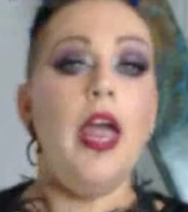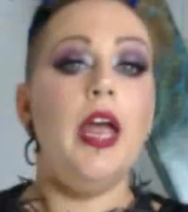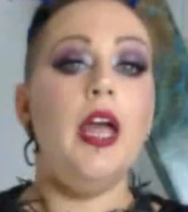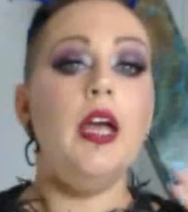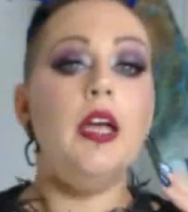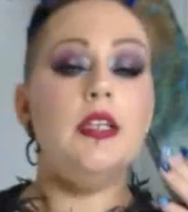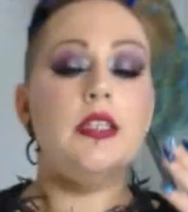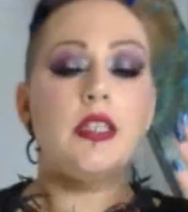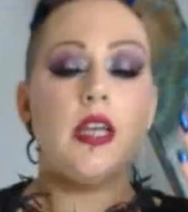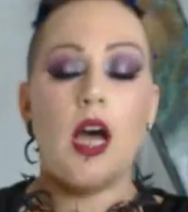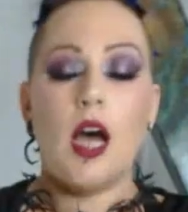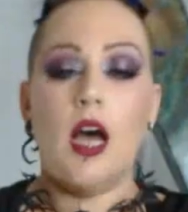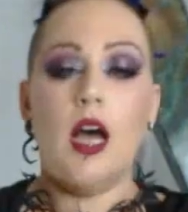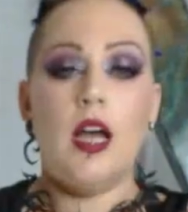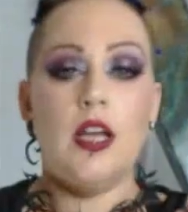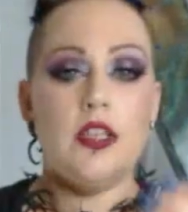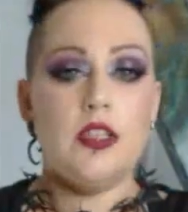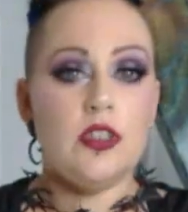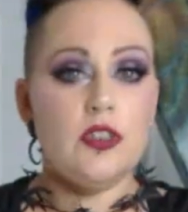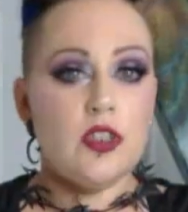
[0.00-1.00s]
And
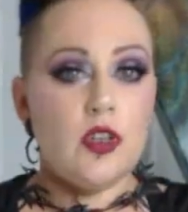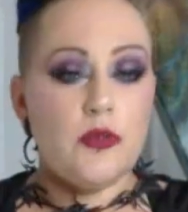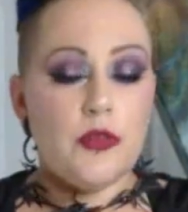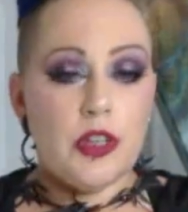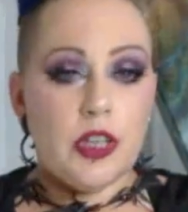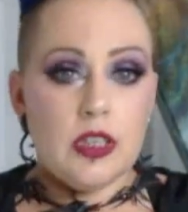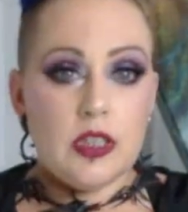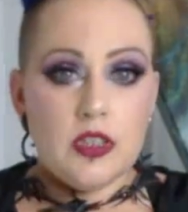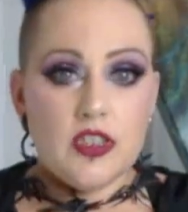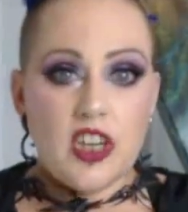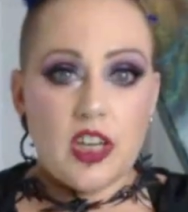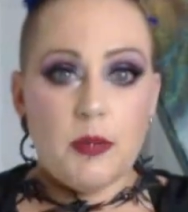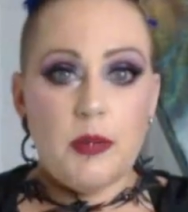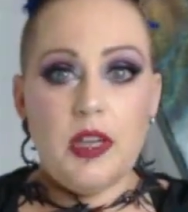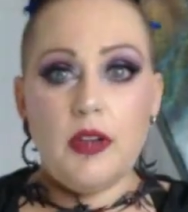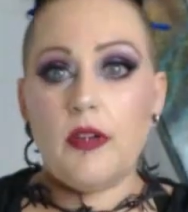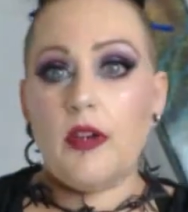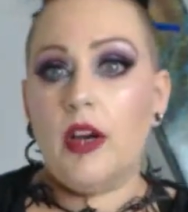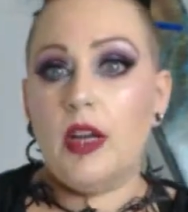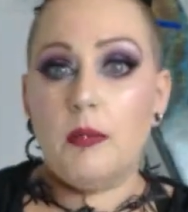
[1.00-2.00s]
don't forget to check
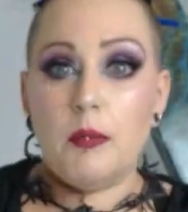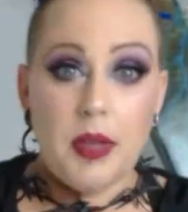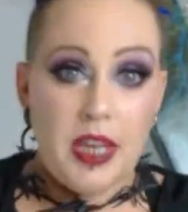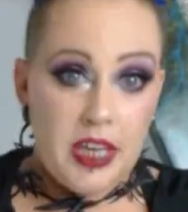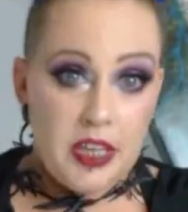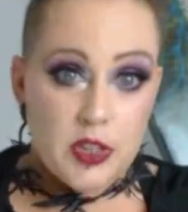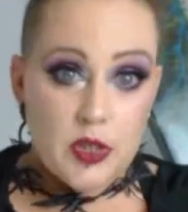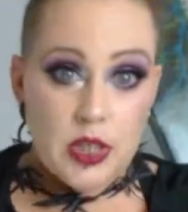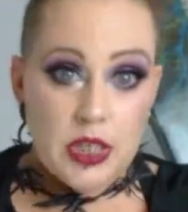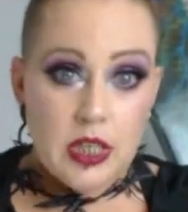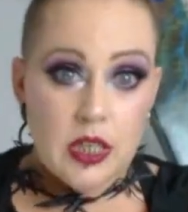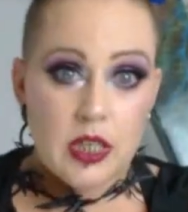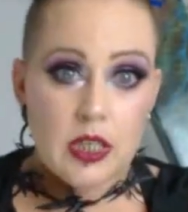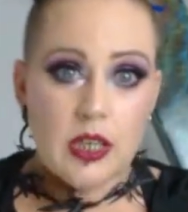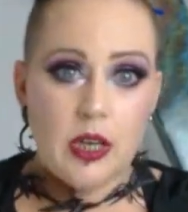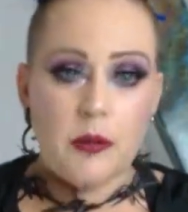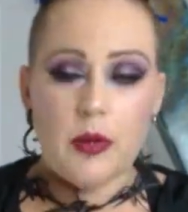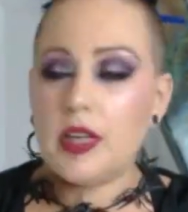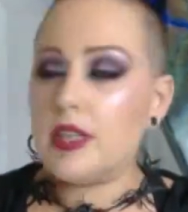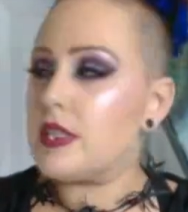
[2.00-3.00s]
me out on
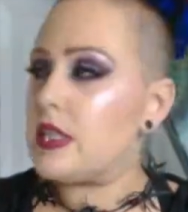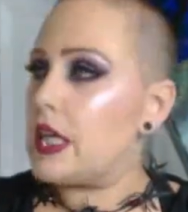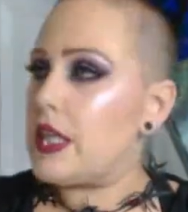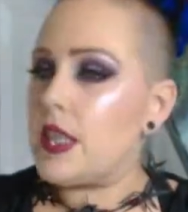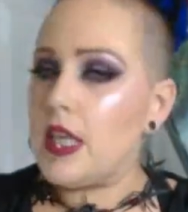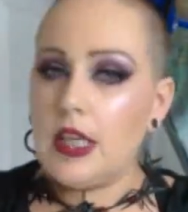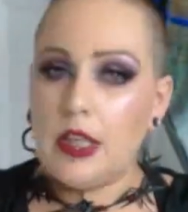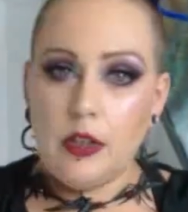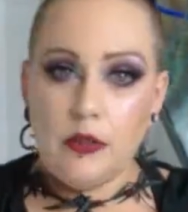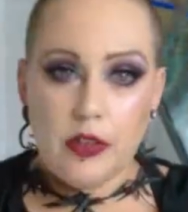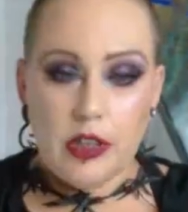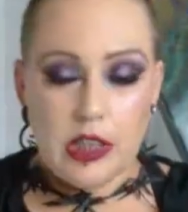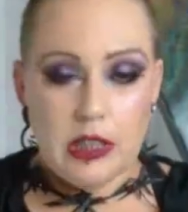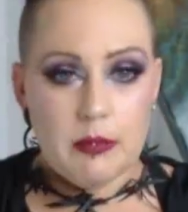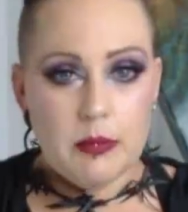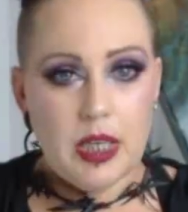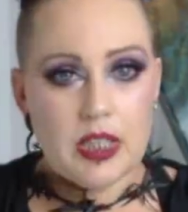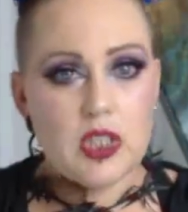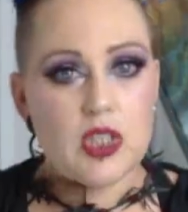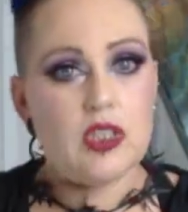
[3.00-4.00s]
Patreon. I want to say thank you
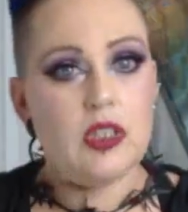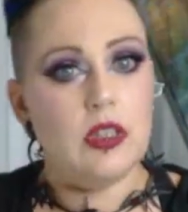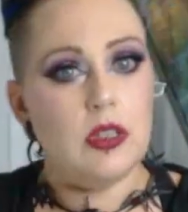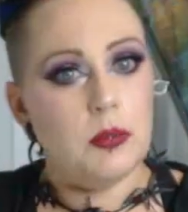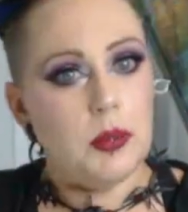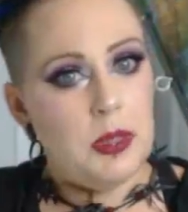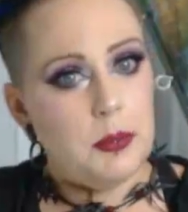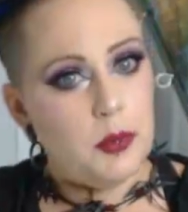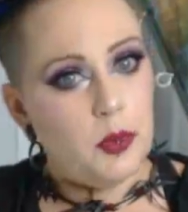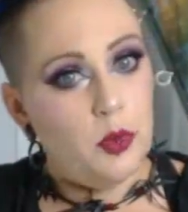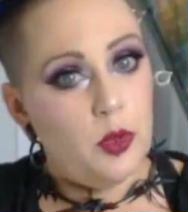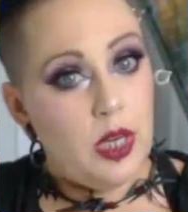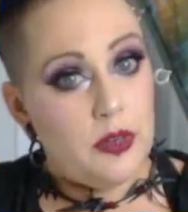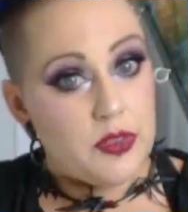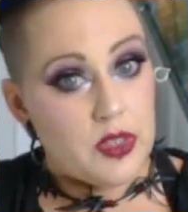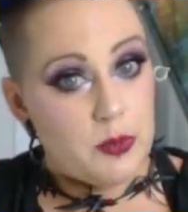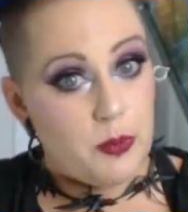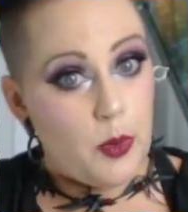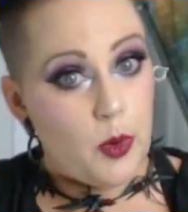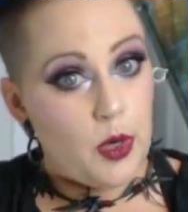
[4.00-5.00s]
very much to the people who
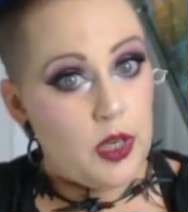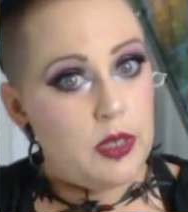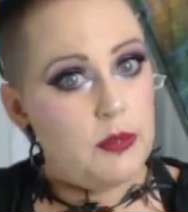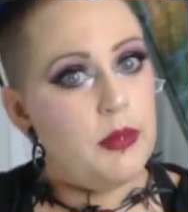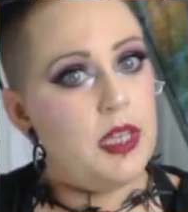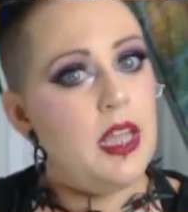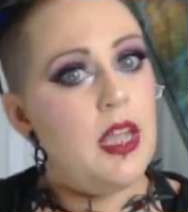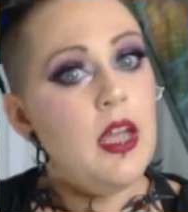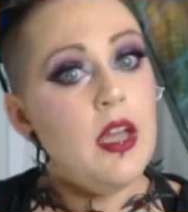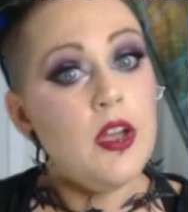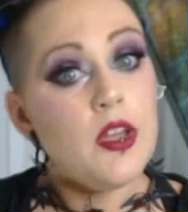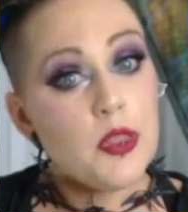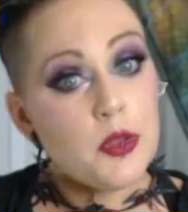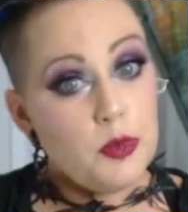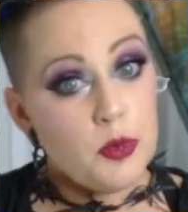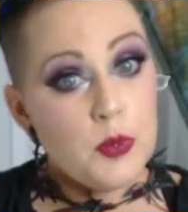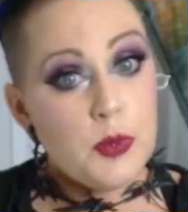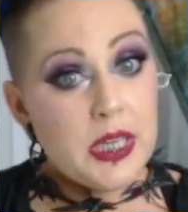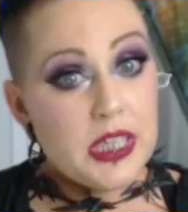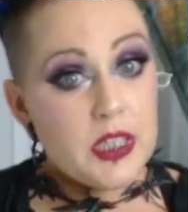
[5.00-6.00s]
have supported me
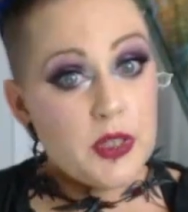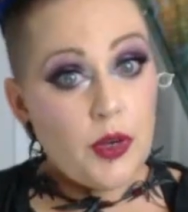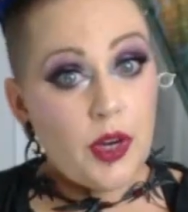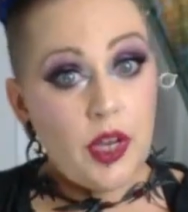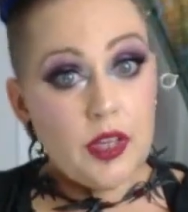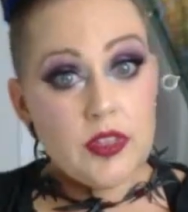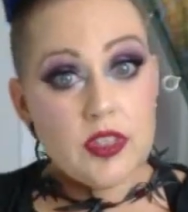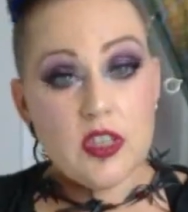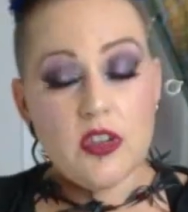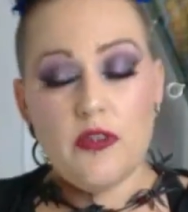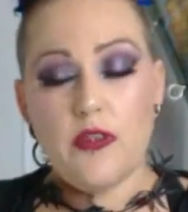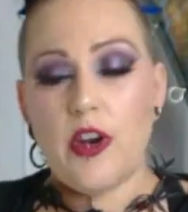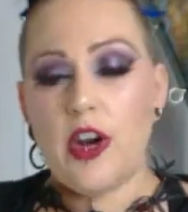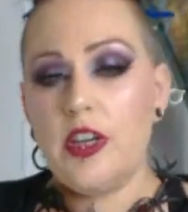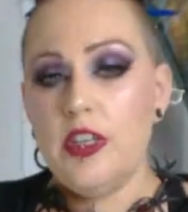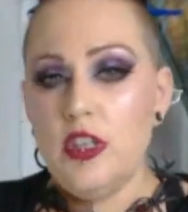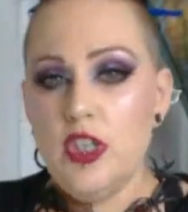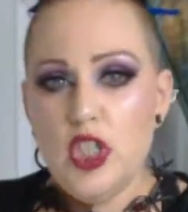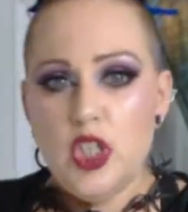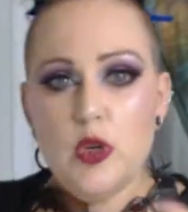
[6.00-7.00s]
through Patreon so
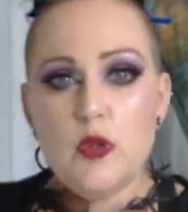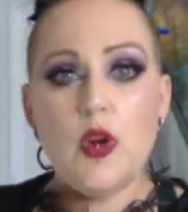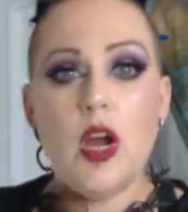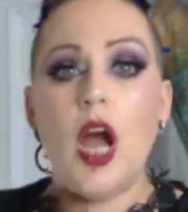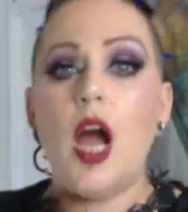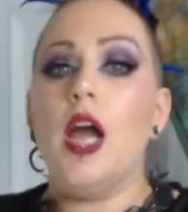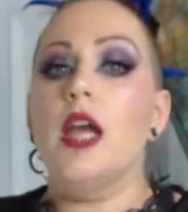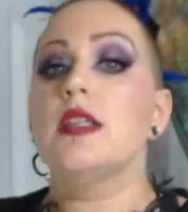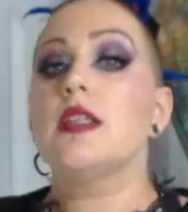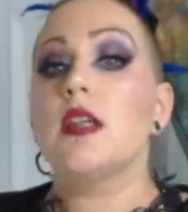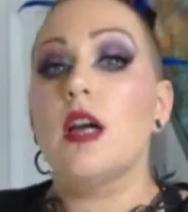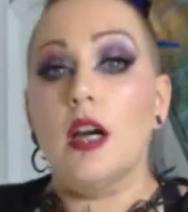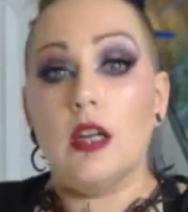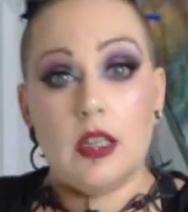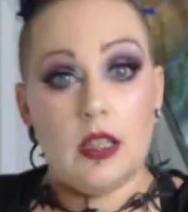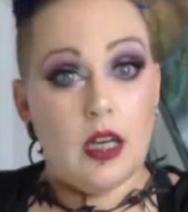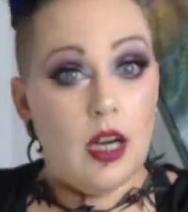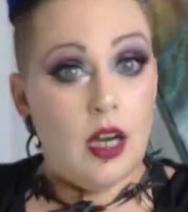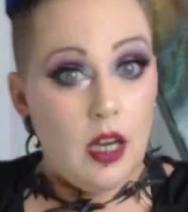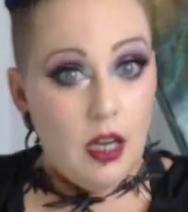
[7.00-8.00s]
far. You guys
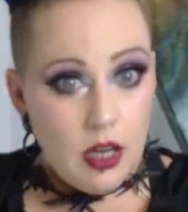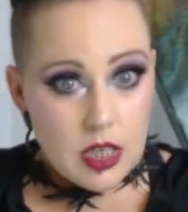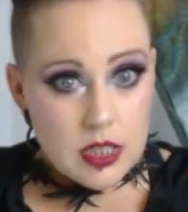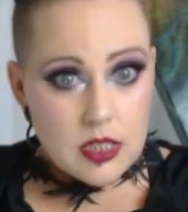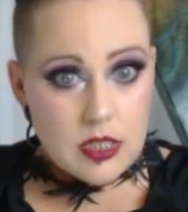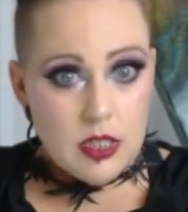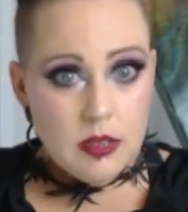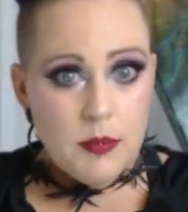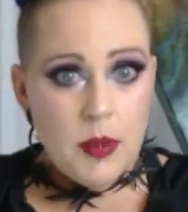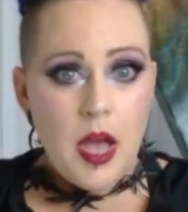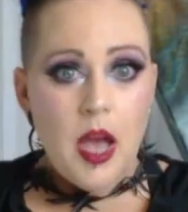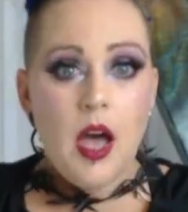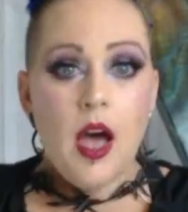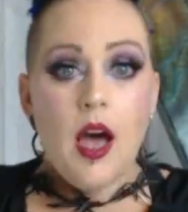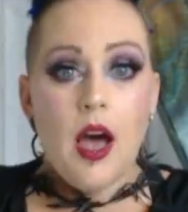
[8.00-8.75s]
are awesome.